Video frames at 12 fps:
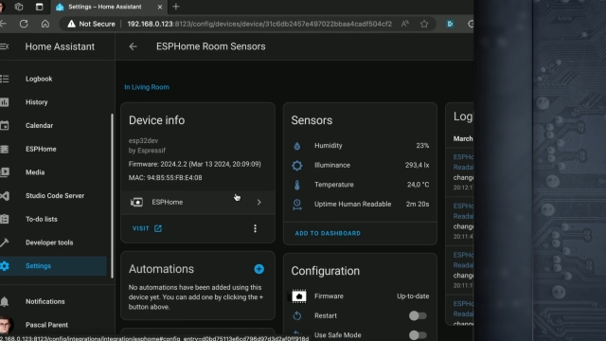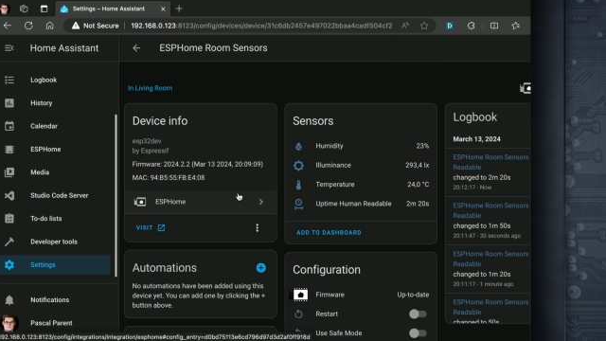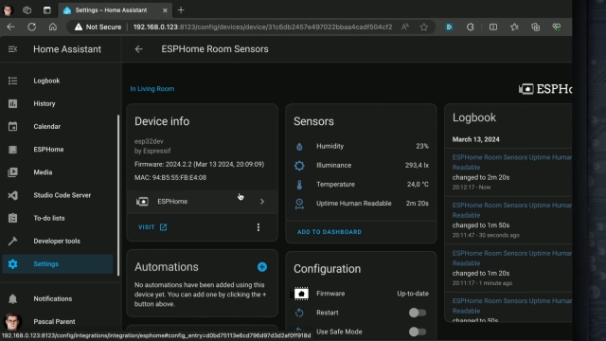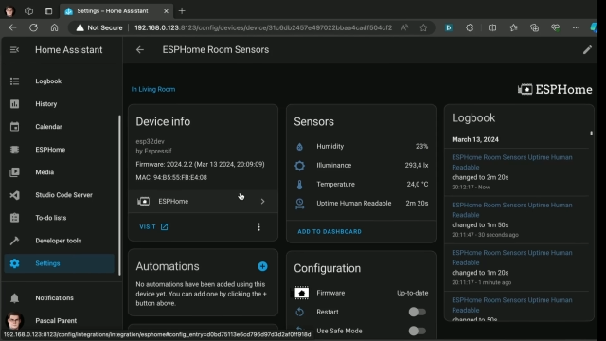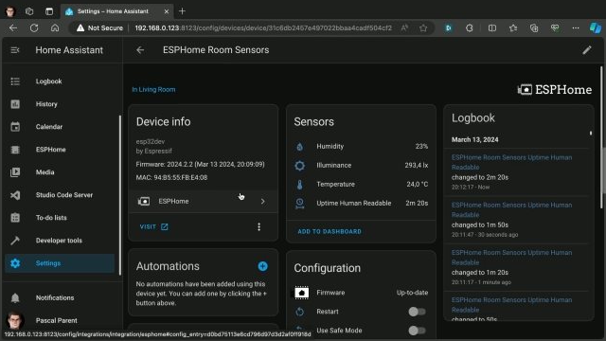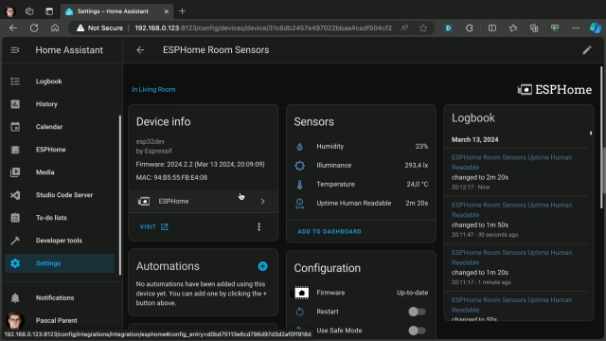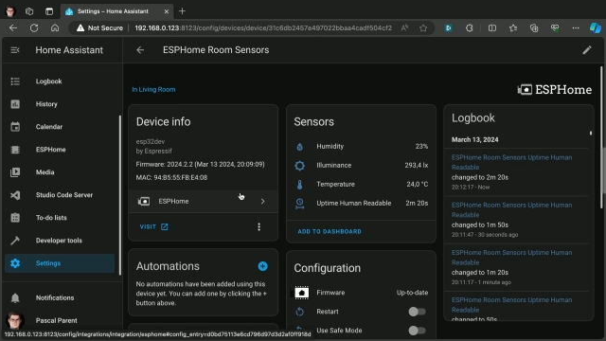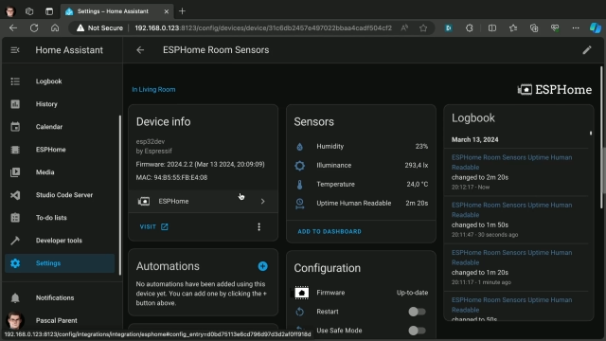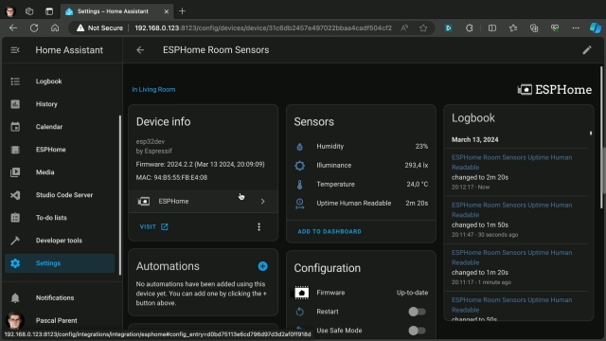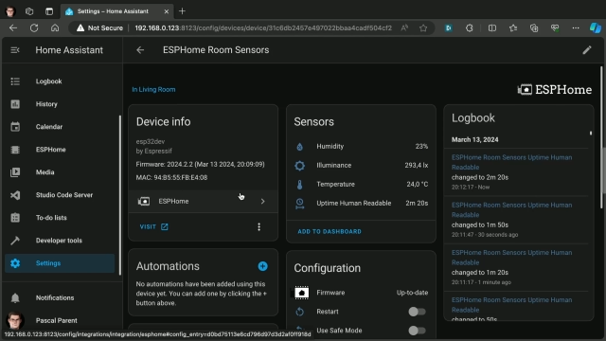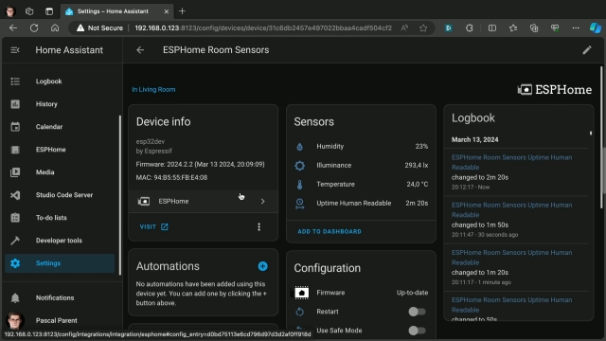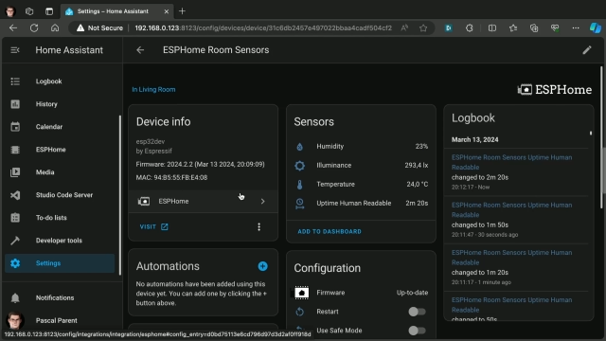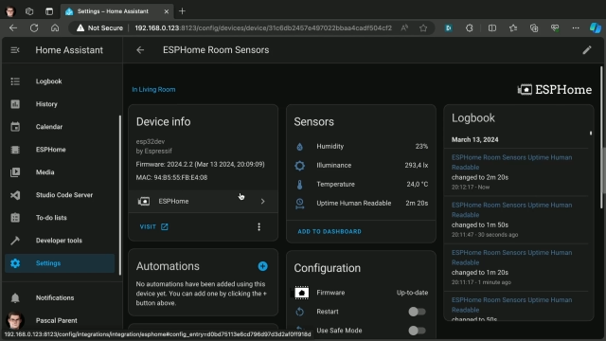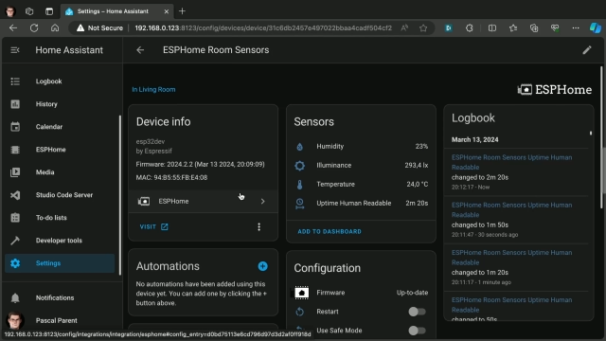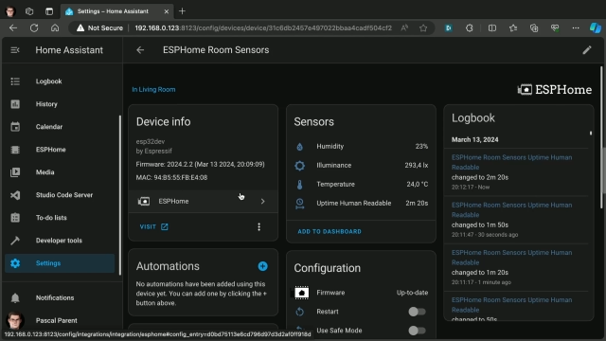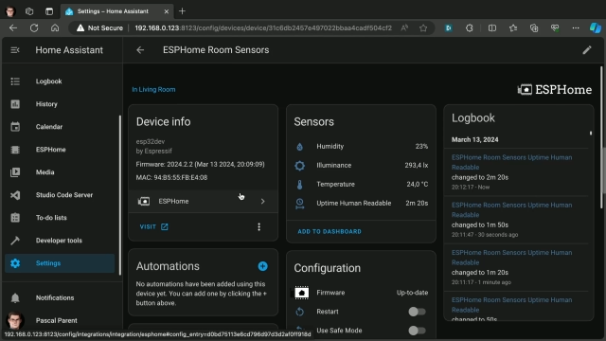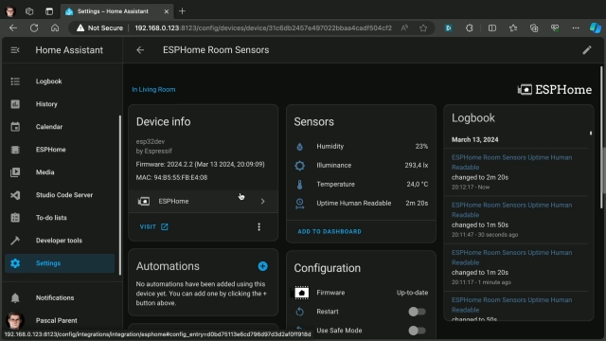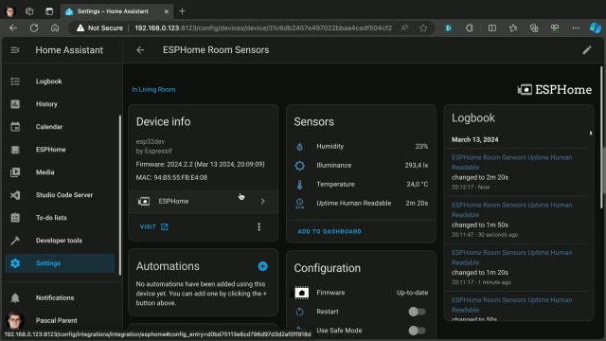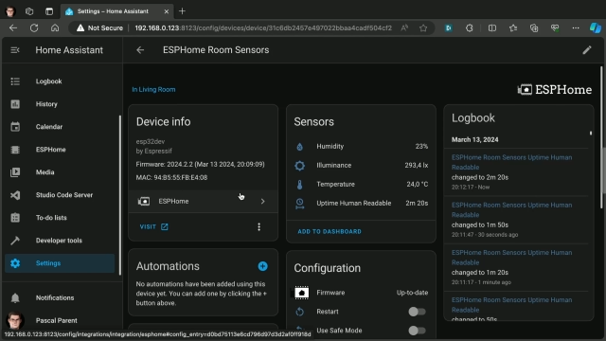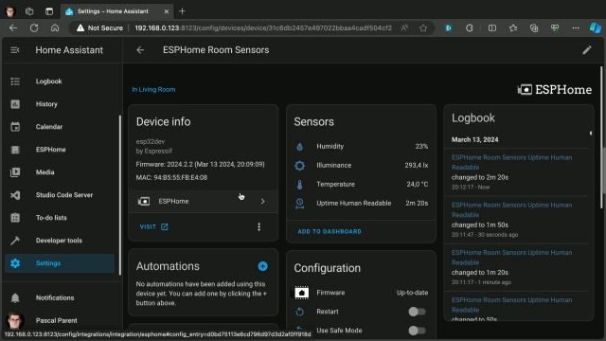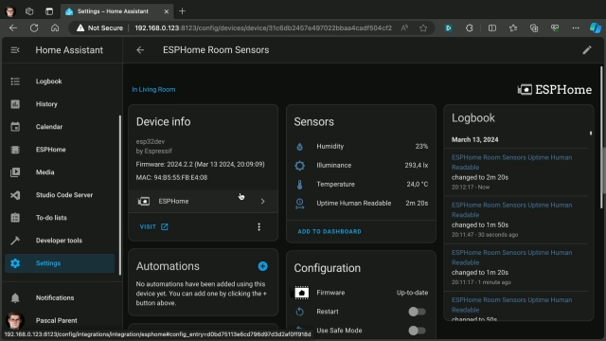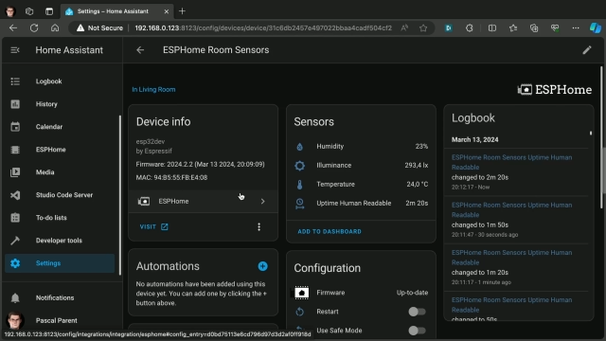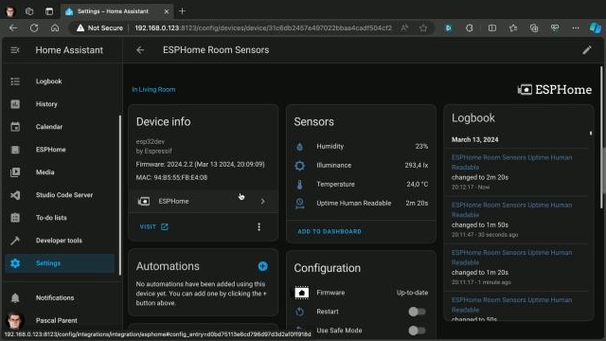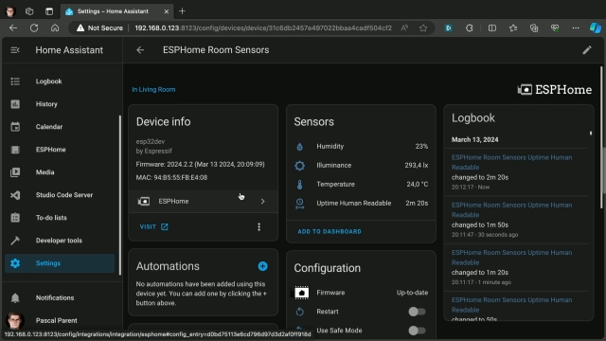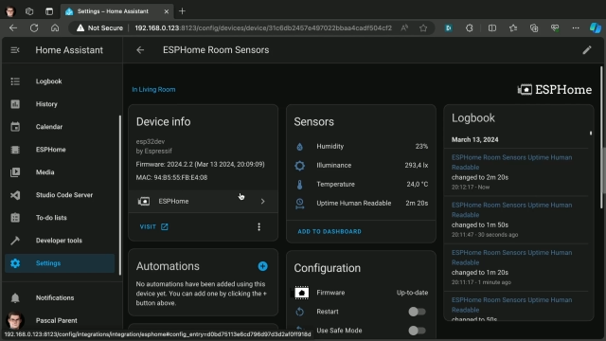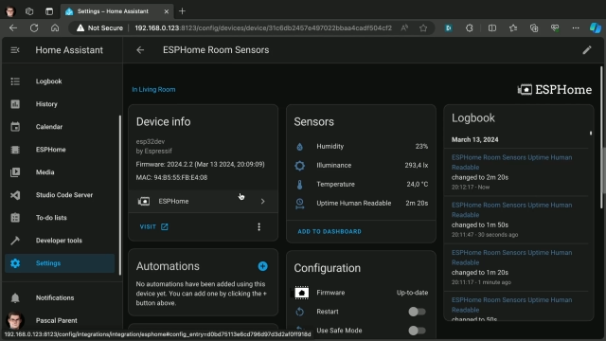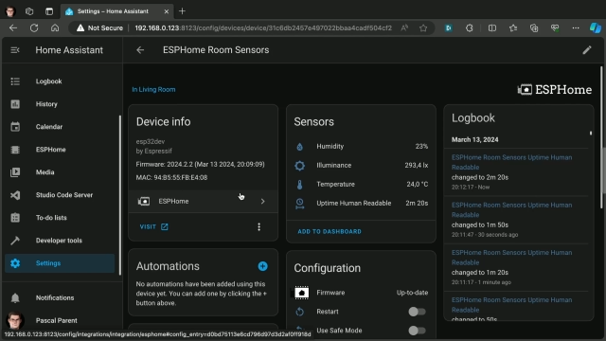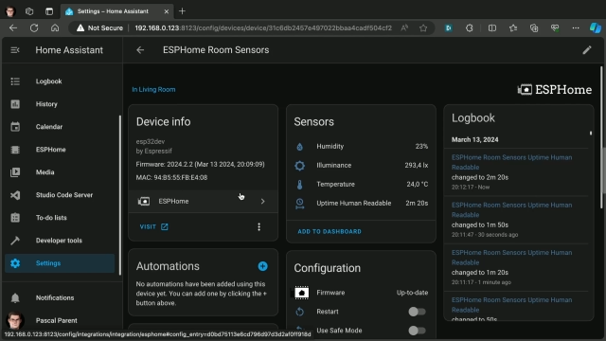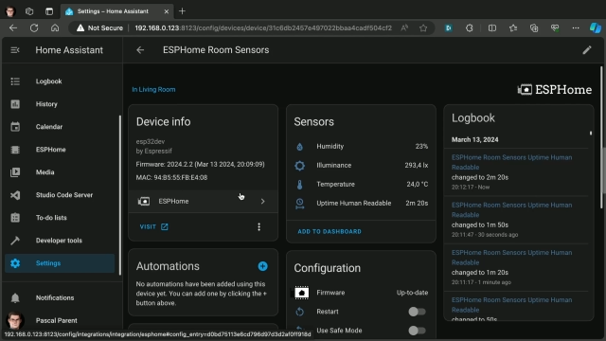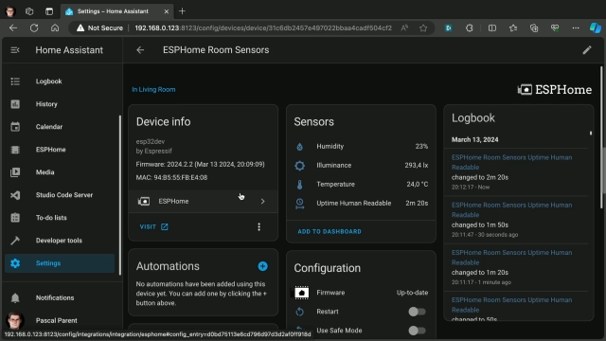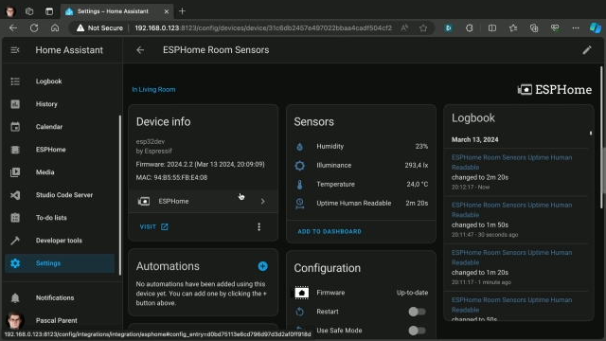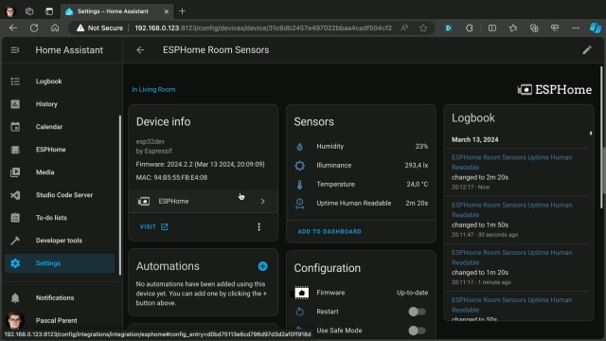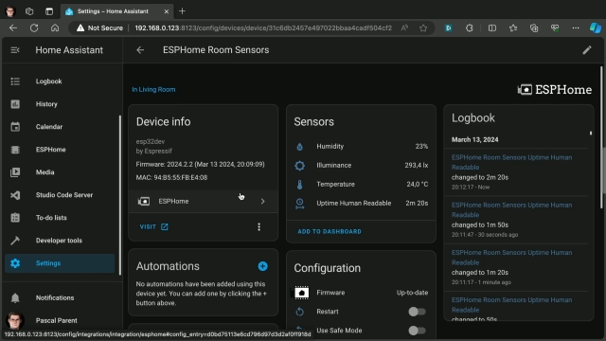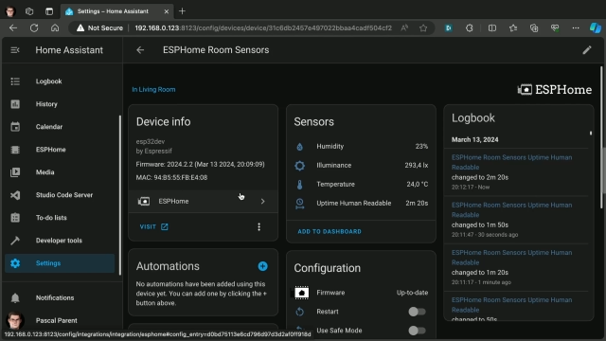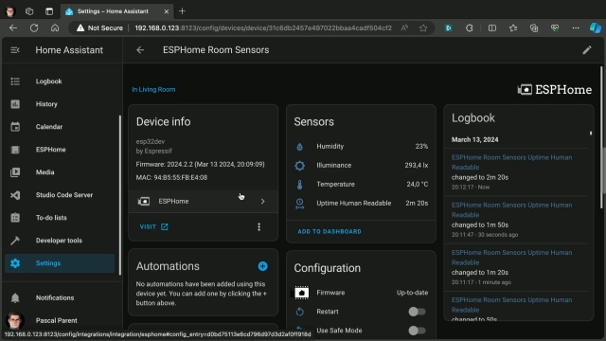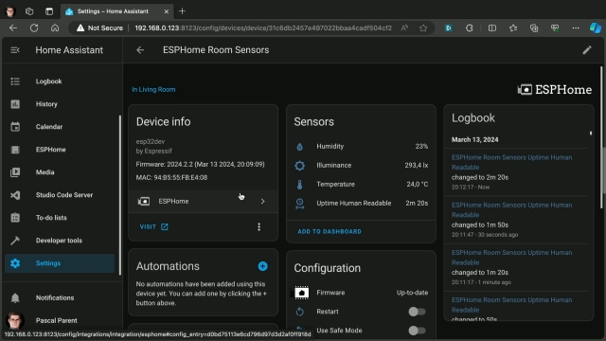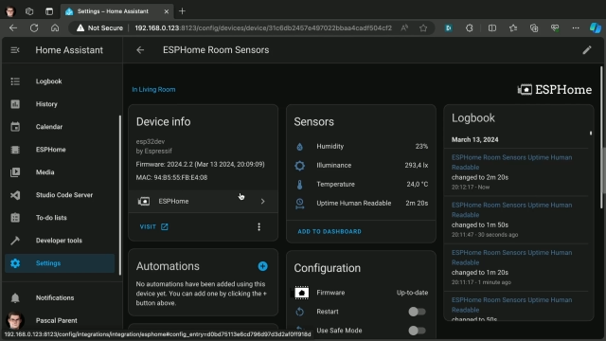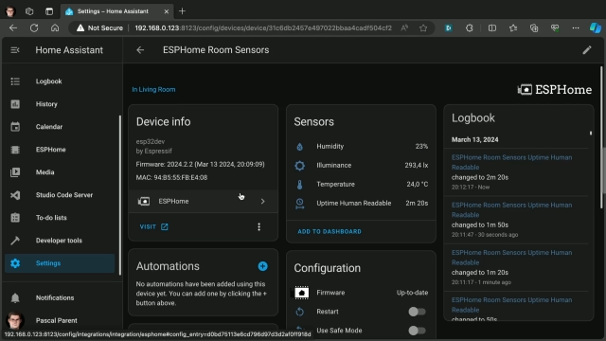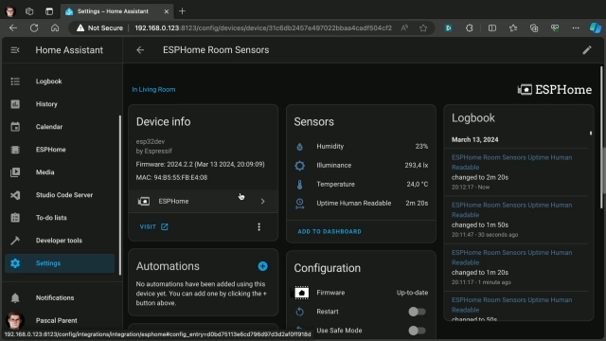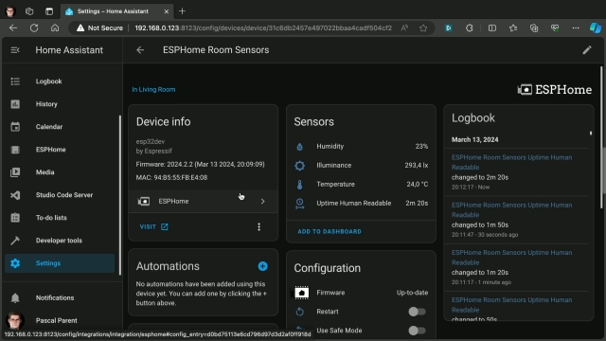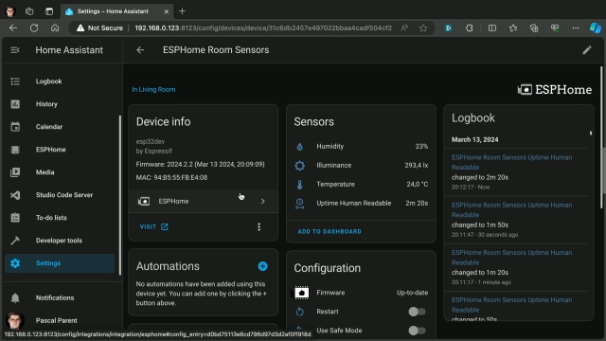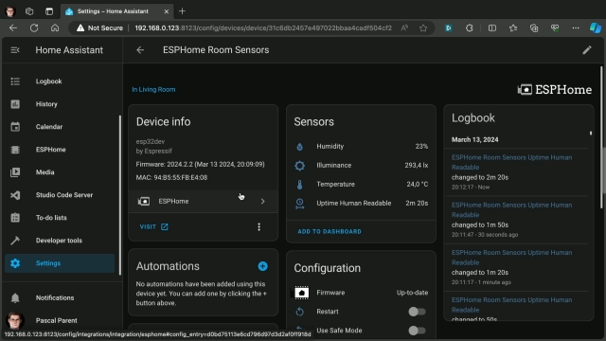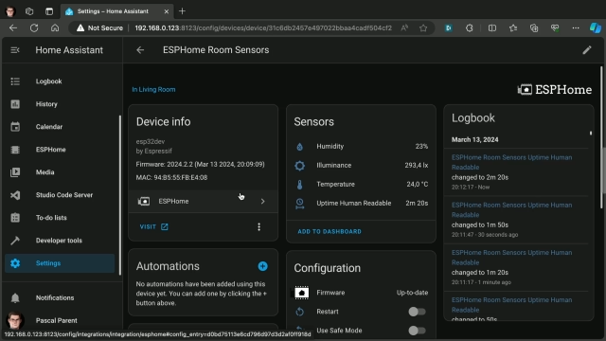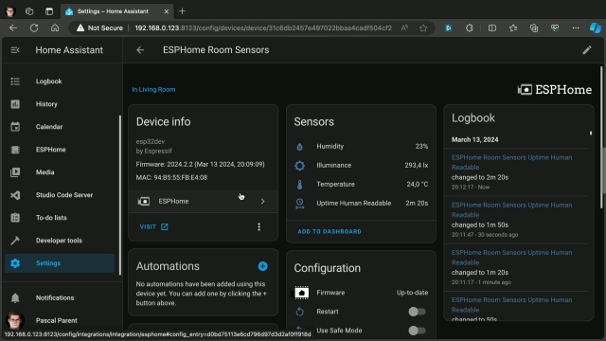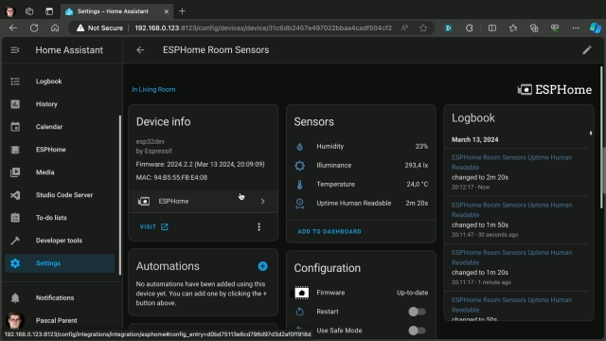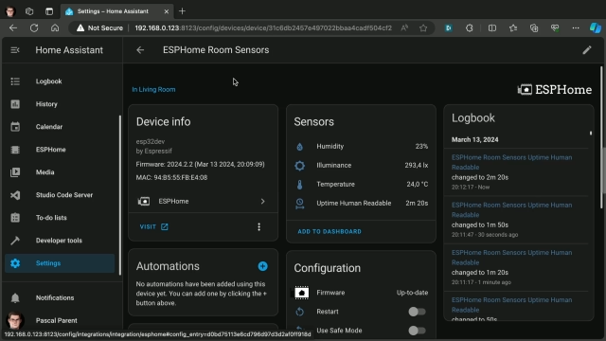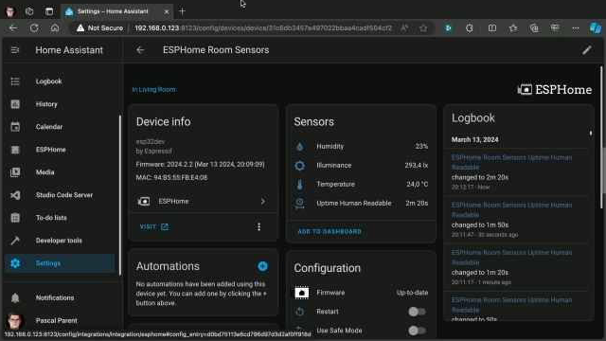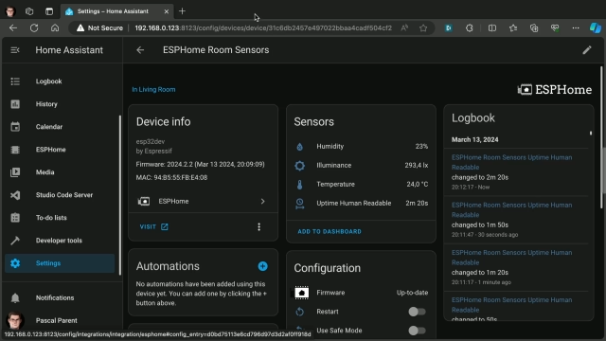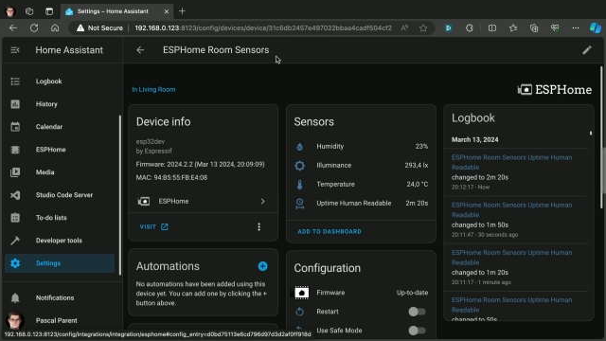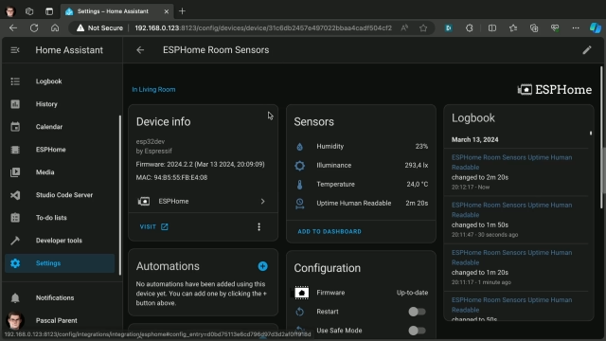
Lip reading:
(no speaker visible)